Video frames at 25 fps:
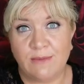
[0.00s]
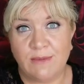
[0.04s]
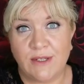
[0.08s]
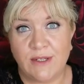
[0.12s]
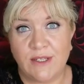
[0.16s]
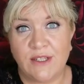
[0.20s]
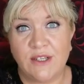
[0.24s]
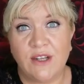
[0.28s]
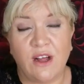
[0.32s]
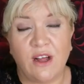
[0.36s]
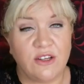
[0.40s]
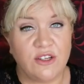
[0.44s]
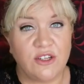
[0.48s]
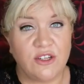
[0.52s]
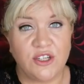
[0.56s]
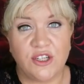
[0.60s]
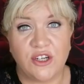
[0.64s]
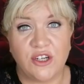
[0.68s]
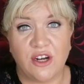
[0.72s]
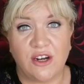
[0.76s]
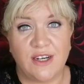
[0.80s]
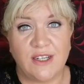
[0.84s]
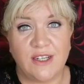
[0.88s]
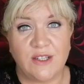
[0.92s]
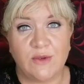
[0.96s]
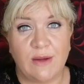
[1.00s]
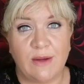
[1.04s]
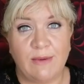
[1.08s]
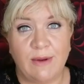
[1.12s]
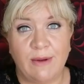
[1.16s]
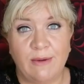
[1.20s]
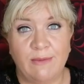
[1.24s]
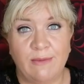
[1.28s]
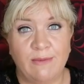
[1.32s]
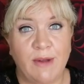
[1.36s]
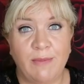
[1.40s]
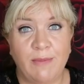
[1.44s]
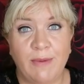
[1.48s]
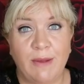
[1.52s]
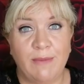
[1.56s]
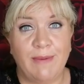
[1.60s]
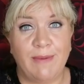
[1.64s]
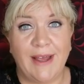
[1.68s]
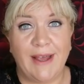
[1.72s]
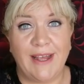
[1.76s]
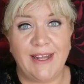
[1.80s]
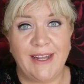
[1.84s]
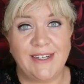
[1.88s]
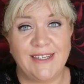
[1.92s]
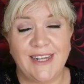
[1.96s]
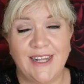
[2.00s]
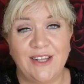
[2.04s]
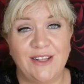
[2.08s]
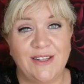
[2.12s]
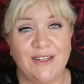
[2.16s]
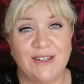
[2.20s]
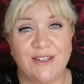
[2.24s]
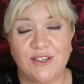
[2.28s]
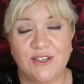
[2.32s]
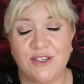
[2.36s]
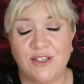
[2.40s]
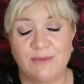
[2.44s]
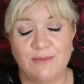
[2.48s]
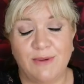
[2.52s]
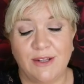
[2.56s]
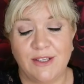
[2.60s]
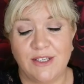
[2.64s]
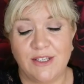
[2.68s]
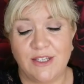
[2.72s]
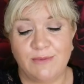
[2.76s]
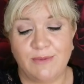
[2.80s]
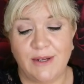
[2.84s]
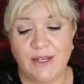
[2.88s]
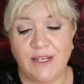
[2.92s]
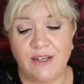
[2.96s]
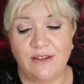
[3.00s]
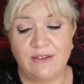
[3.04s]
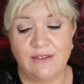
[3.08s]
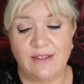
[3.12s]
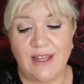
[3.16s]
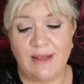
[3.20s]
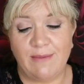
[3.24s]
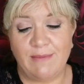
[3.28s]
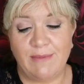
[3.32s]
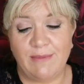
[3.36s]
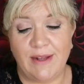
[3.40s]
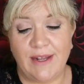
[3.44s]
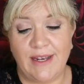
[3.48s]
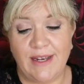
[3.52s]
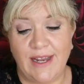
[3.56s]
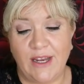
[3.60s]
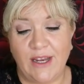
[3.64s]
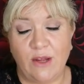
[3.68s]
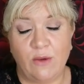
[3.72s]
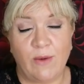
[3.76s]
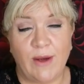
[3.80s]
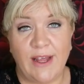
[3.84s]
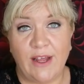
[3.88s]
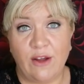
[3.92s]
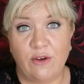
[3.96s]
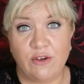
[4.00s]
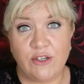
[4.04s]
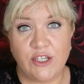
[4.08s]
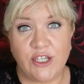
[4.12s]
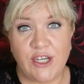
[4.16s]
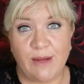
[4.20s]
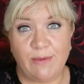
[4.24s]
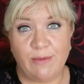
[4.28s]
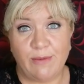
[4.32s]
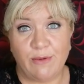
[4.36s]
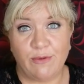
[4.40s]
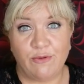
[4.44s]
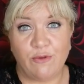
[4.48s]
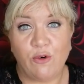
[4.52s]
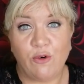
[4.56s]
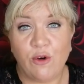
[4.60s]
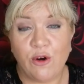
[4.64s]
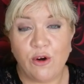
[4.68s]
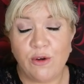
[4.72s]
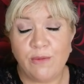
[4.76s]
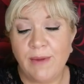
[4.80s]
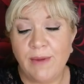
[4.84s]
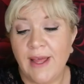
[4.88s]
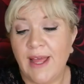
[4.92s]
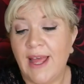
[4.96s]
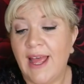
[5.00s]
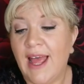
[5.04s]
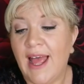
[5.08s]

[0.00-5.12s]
It's not just Charlotte's Web, and I'm not being paid to tell you this or sponsored by them in any way or shape or form.